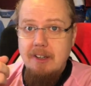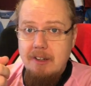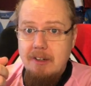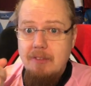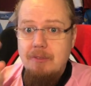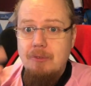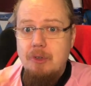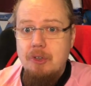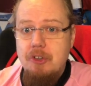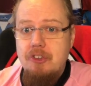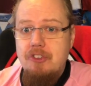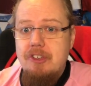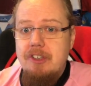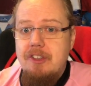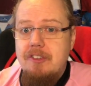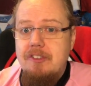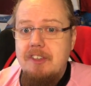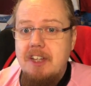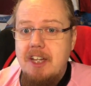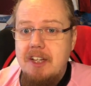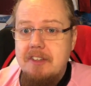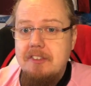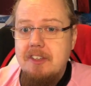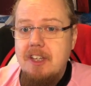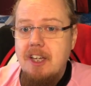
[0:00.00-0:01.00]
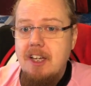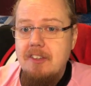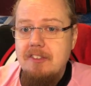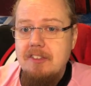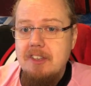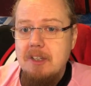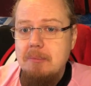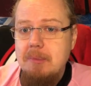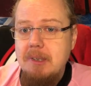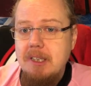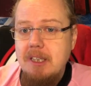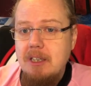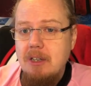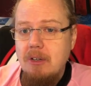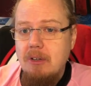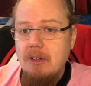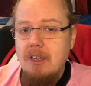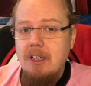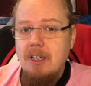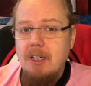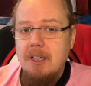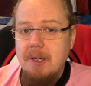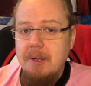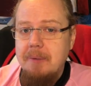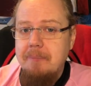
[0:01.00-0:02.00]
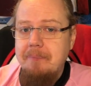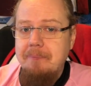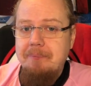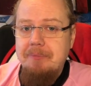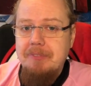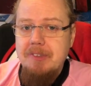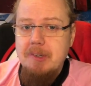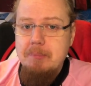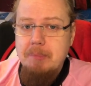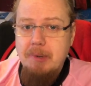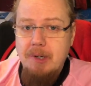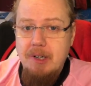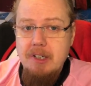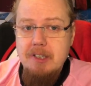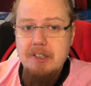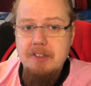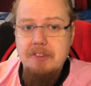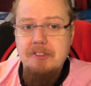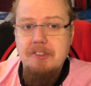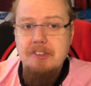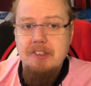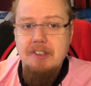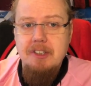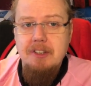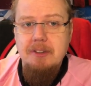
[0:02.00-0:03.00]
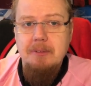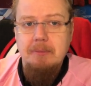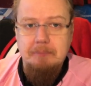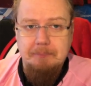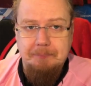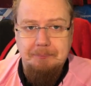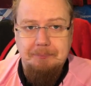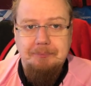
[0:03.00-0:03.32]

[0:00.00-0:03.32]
watching the stats cast i mean um, Partizan